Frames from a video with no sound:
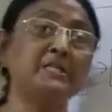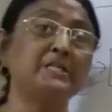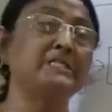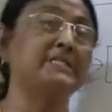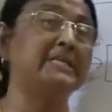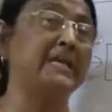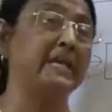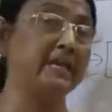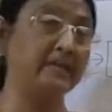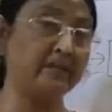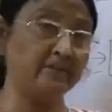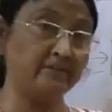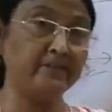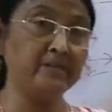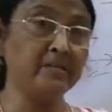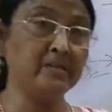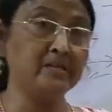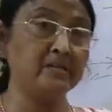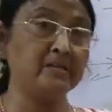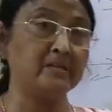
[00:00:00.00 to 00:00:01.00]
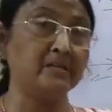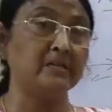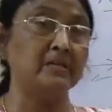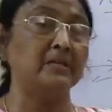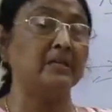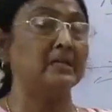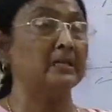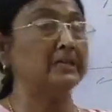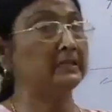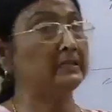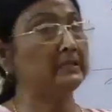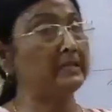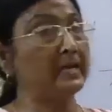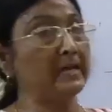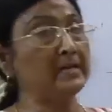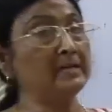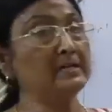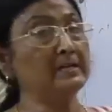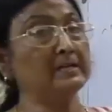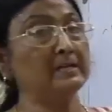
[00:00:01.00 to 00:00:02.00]
is heavy,
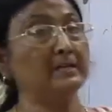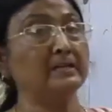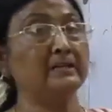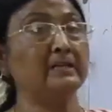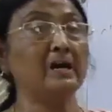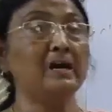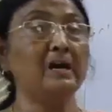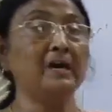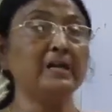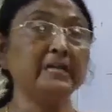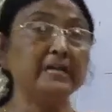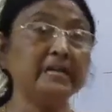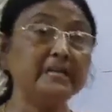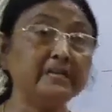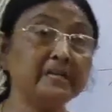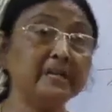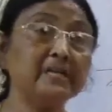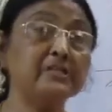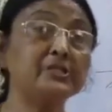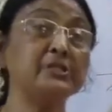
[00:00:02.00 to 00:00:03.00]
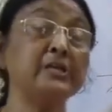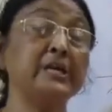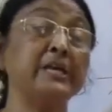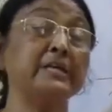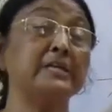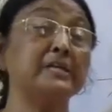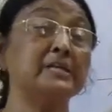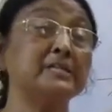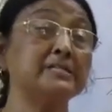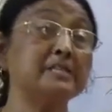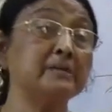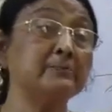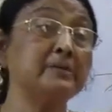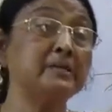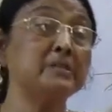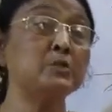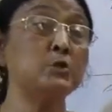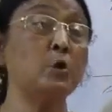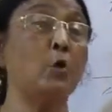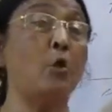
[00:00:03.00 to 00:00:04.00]
then the inertia
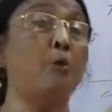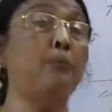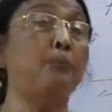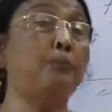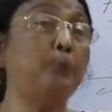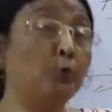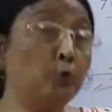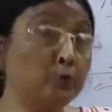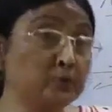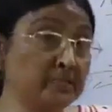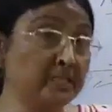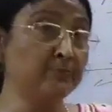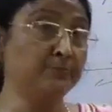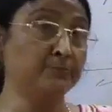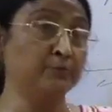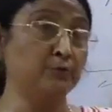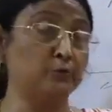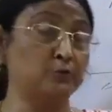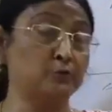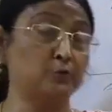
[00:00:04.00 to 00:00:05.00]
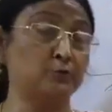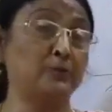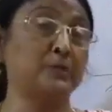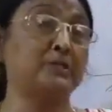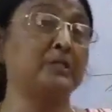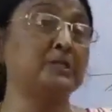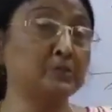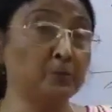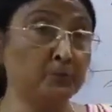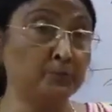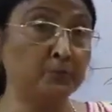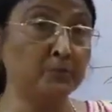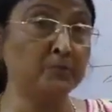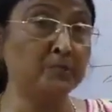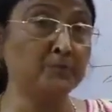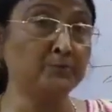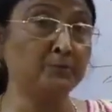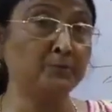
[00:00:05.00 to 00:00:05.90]
means opposing force. What is opposing